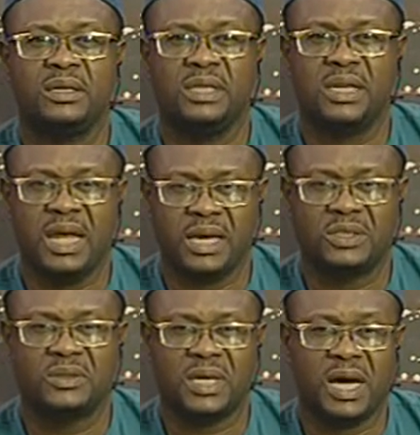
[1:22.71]

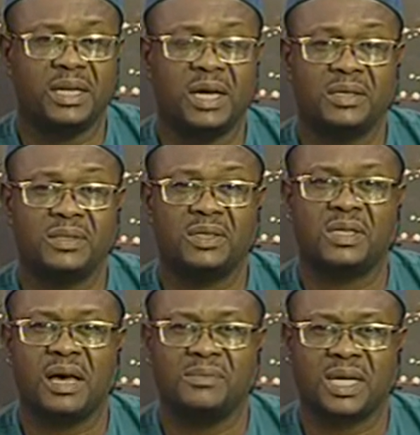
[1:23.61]
election guidelines is
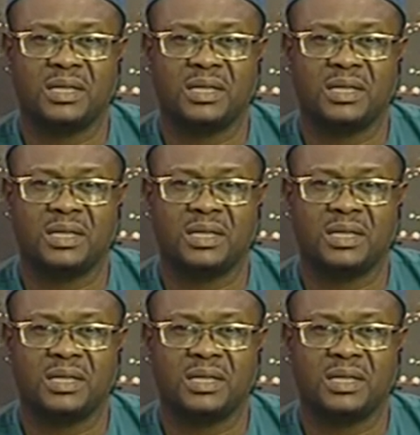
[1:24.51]
Hamzat